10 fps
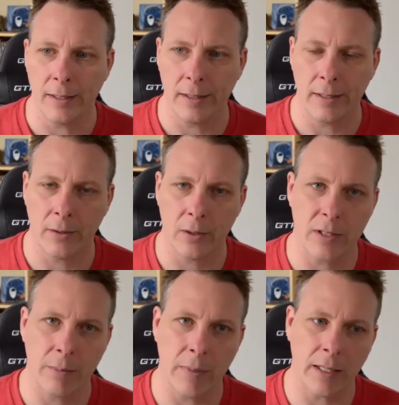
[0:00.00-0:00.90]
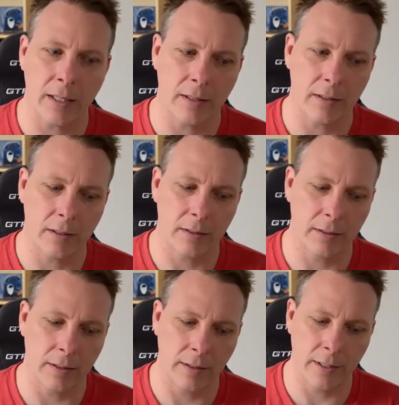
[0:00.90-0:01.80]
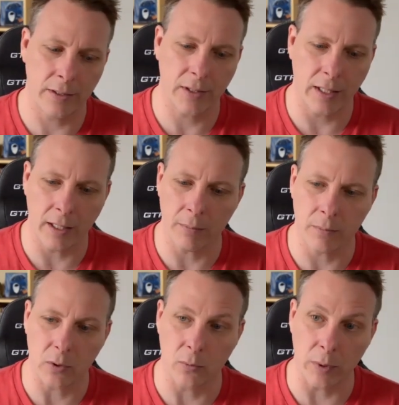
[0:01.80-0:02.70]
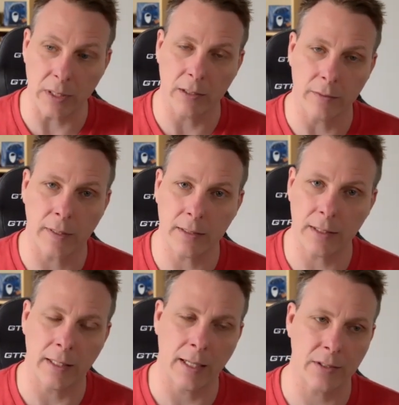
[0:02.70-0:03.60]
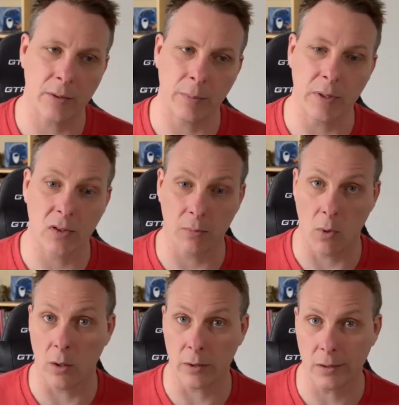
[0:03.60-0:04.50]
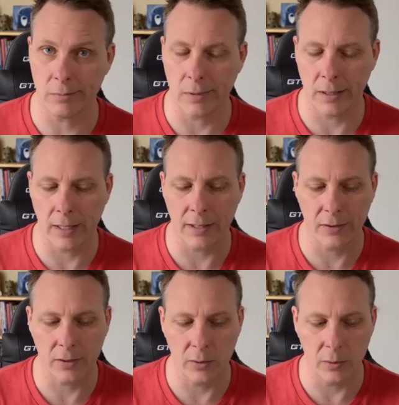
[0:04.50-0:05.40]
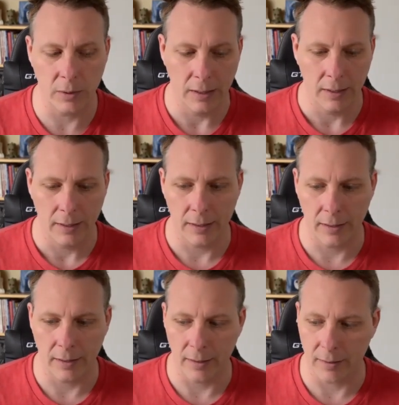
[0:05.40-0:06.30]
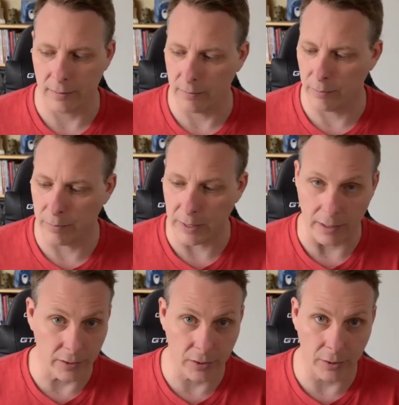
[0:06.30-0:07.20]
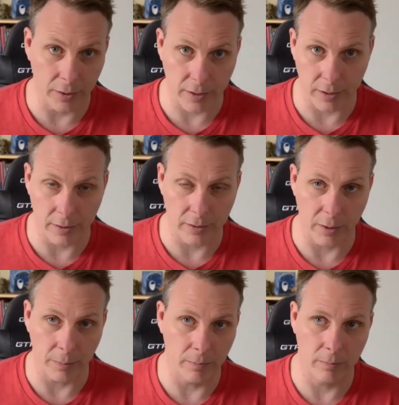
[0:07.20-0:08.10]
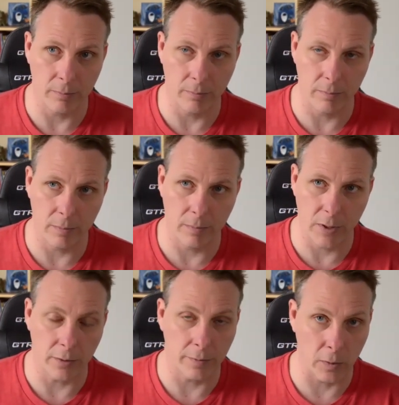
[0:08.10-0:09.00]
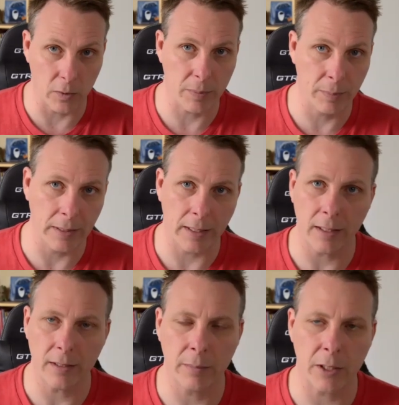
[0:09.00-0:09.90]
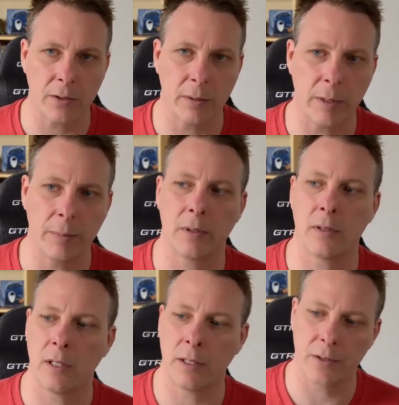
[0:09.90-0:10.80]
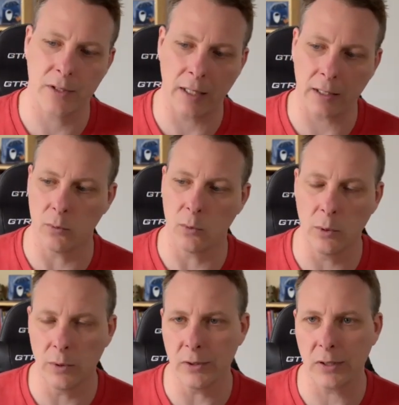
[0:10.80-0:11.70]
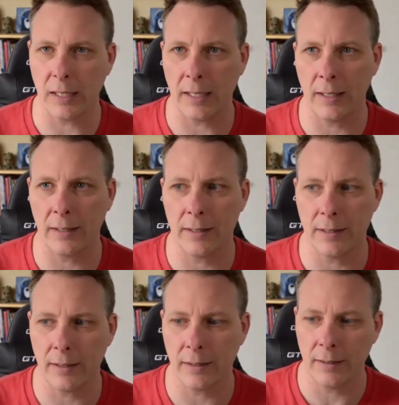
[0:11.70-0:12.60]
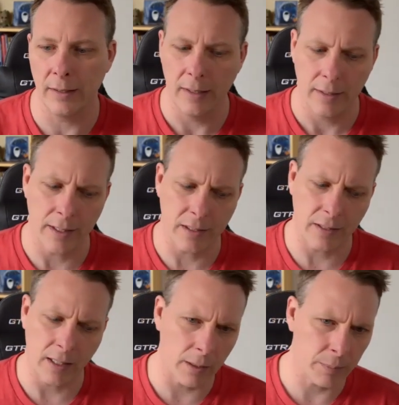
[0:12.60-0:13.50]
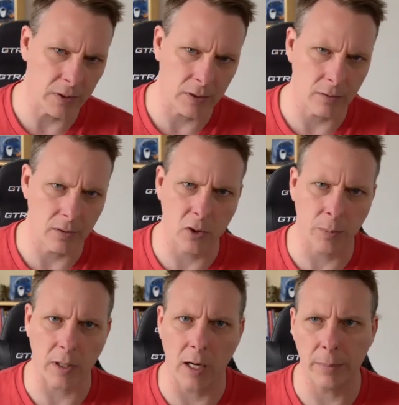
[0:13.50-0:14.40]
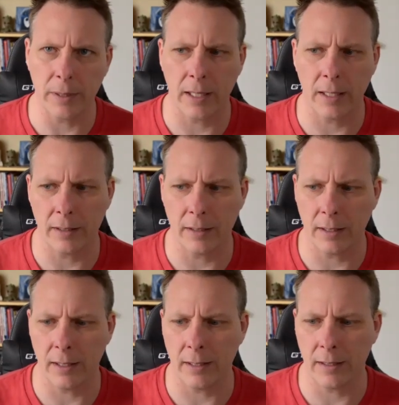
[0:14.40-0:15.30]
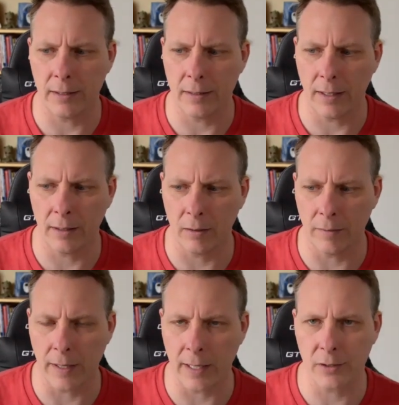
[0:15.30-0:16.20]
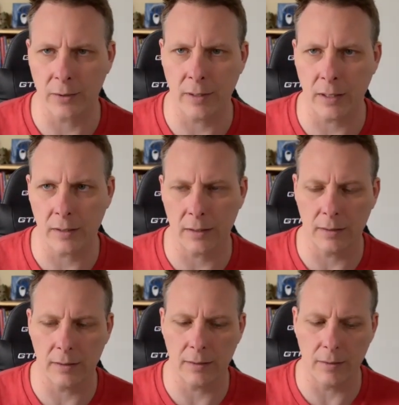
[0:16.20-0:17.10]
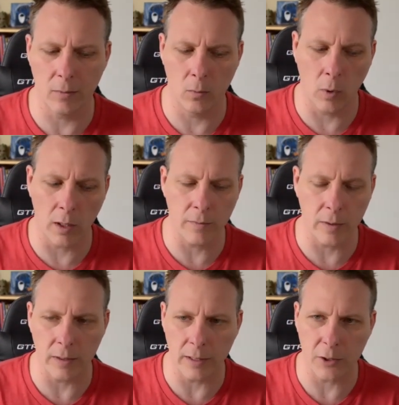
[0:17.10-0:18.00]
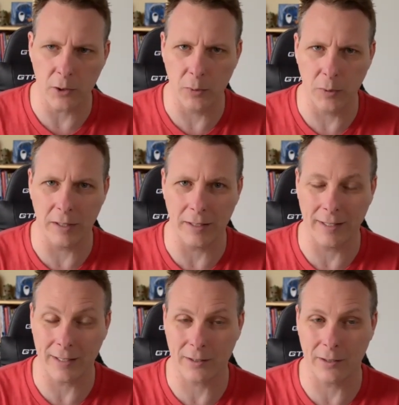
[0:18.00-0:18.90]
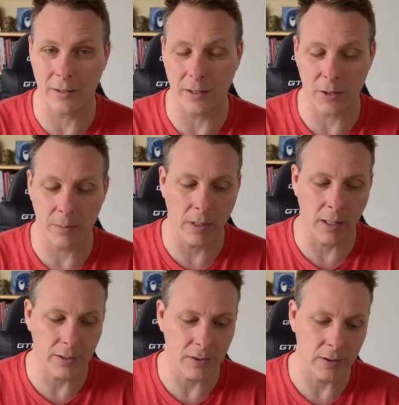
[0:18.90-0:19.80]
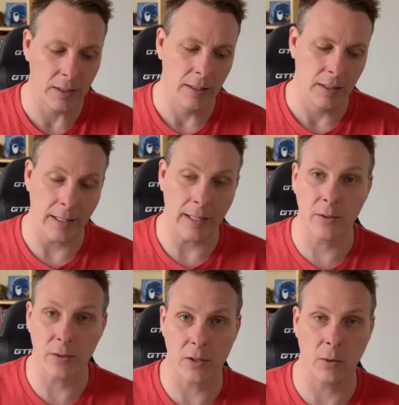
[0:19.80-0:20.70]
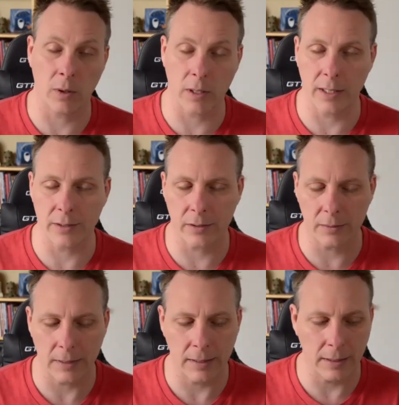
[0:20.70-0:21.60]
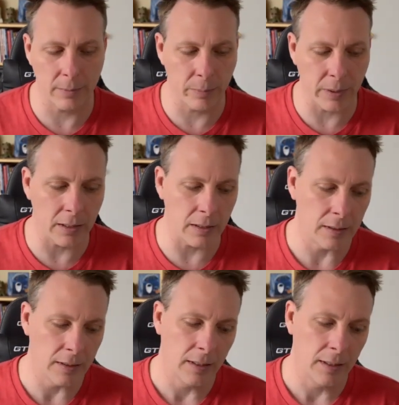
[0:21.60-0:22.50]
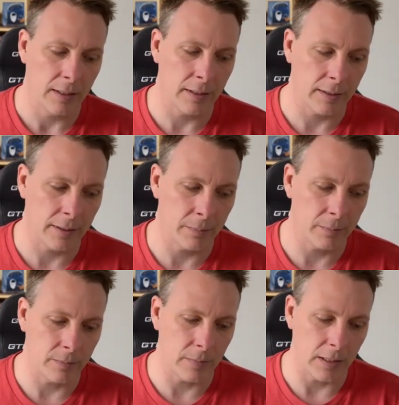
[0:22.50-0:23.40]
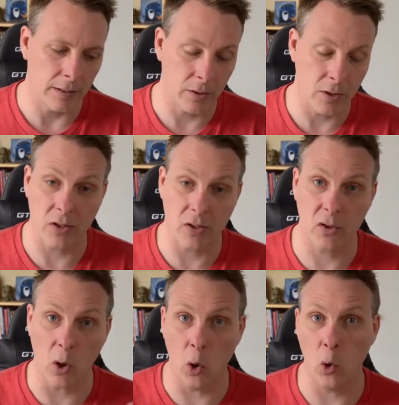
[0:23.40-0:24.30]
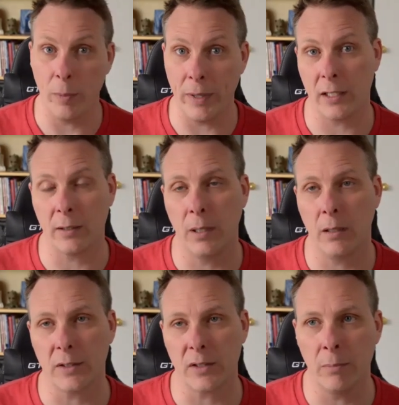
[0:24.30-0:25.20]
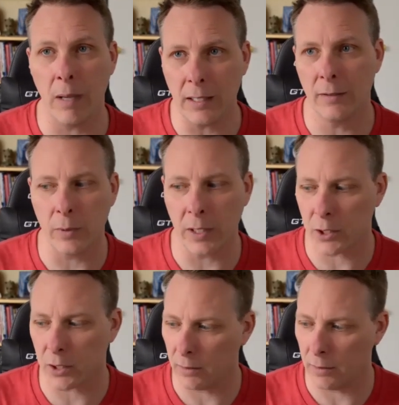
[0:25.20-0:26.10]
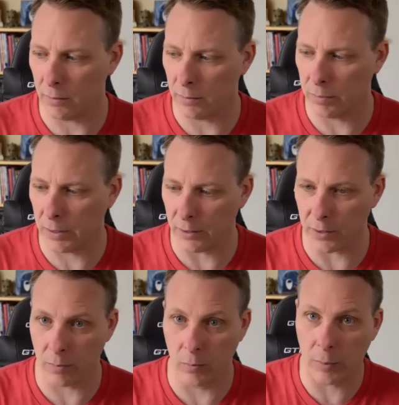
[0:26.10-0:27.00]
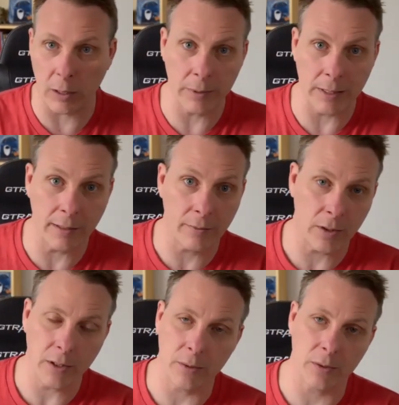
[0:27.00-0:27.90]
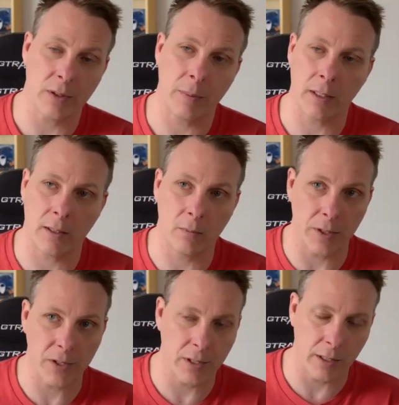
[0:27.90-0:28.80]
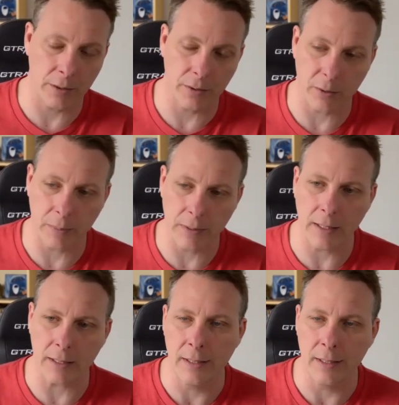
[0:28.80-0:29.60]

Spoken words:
in order to make this game sort of retail friendly, it has to be smaller. It has to be easier to your first play, to make sure that people are understanding the rules, and that setup isn't super complicated and all of that. So I think one of the issues with the Kickstarter edition box is A, there's no organizer. B, there's just so many components, many of which players will probably never use, depending on which scenarios they're playing.